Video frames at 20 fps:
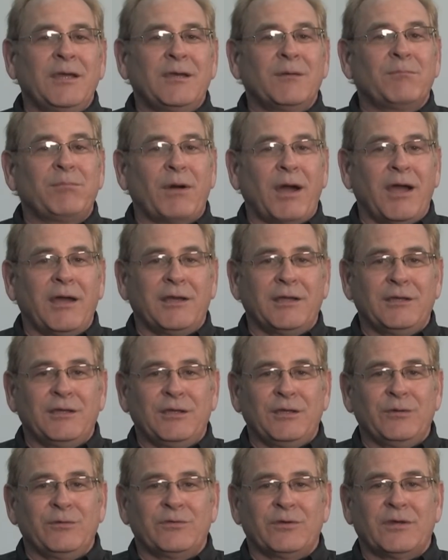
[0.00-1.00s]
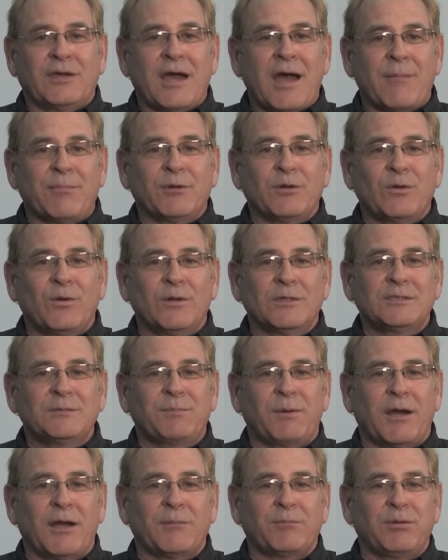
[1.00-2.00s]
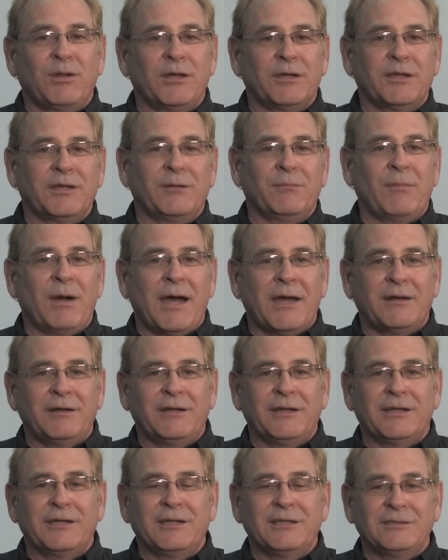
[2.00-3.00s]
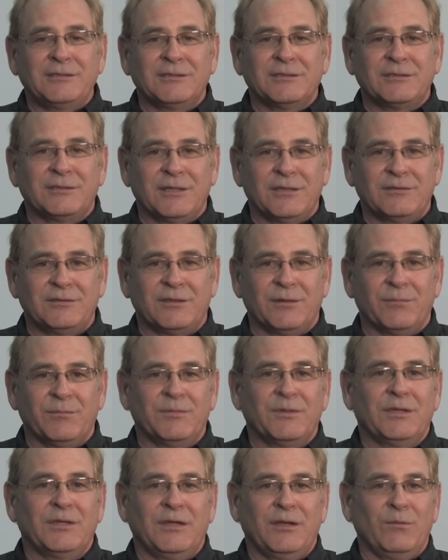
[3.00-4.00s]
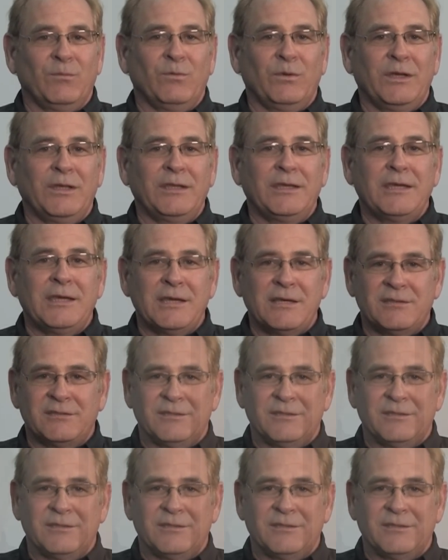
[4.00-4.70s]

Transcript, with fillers: like a bargain to use a copper core spark plug in a modern ignition system, it really